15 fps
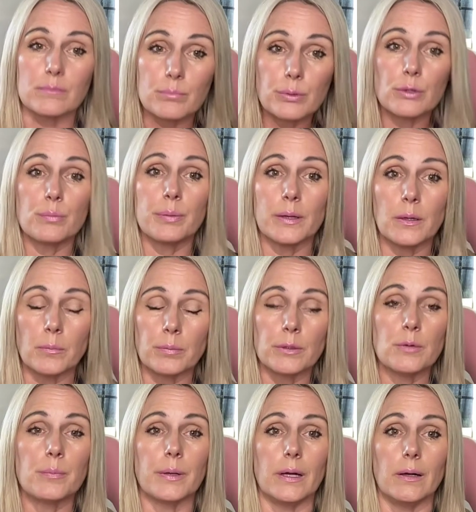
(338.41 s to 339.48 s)
Blue
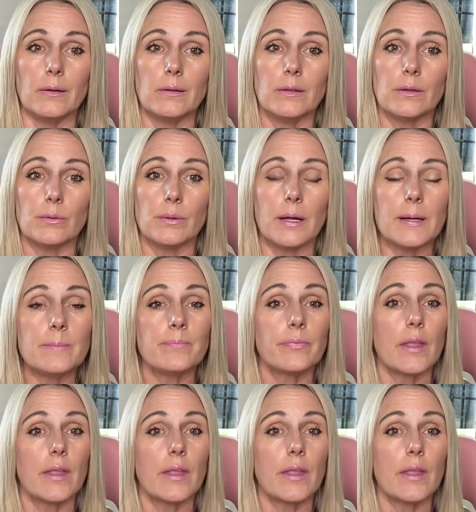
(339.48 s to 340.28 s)
pill, right?